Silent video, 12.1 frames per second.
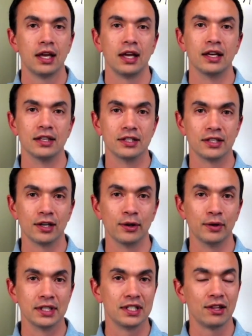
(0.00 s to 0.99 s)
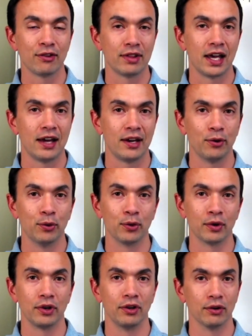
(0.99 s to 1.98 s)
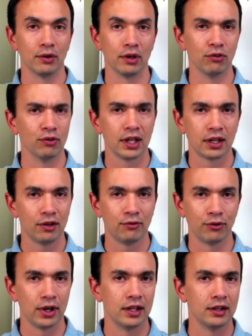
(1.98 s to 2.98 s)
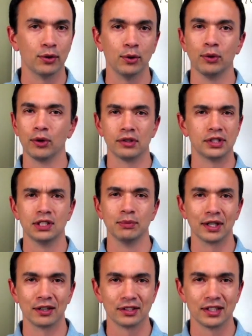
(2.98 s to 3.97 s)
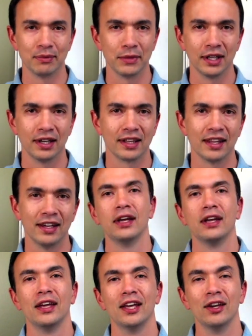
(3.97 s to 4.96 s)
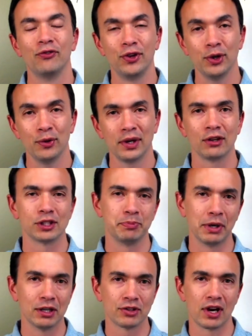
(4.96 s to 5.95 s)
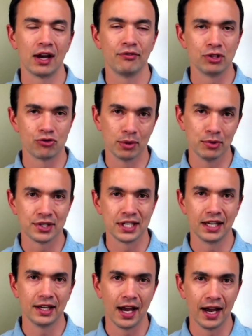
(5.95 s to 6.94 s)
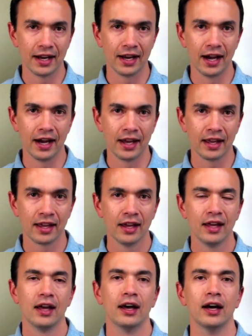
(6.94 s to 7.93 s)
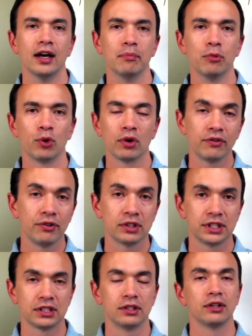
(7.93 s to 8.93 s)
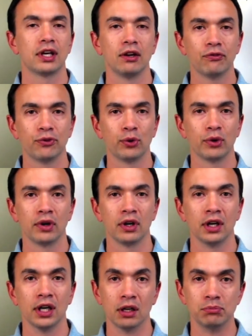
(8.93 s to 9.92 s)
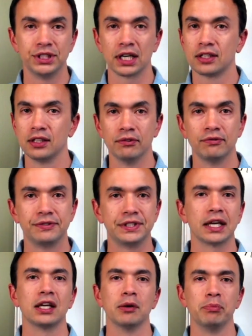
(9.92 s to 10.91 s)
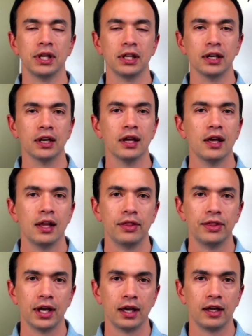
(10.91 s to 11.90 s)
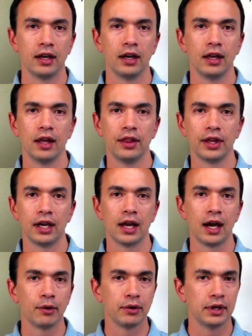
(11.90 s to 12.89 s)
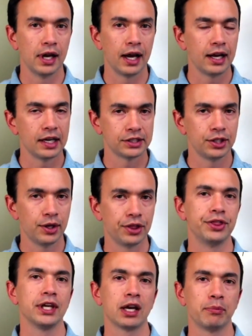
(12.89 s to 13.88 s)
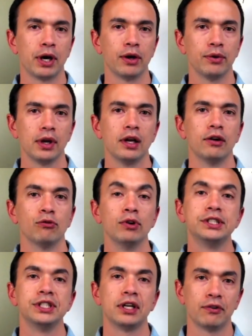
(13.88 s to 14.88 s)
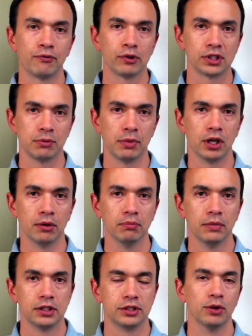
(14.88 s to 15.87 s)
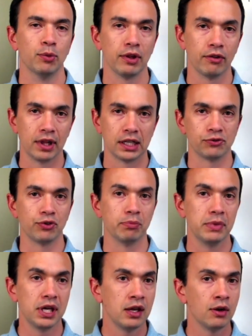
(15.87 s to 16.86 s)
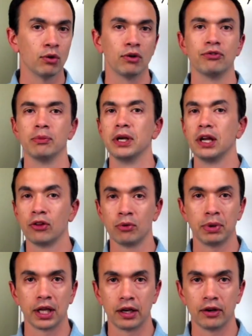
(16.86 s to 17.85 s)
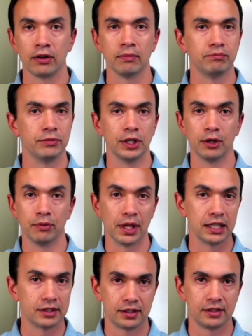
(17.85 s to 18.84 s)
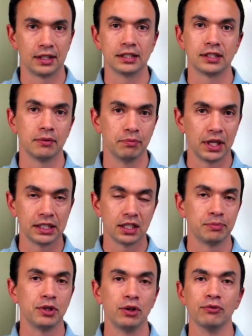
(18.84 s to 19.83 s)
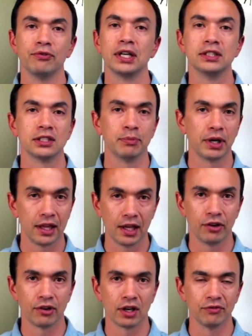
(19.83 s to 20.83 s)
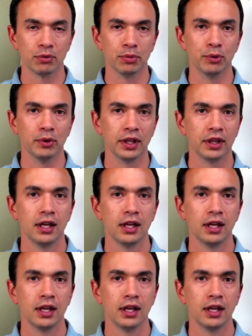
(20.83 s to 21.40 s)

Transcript: And so it's either that, or you're a really good friend or a sibling or something like that. If you and your spouse are having trouble seeing eye to eye, or if you're just looking for an objective second opinion, then I'd ask you to think about reaching out for some help. So whether that's from me or from another planner, that's up to you. Find somebody that you're comfortable with.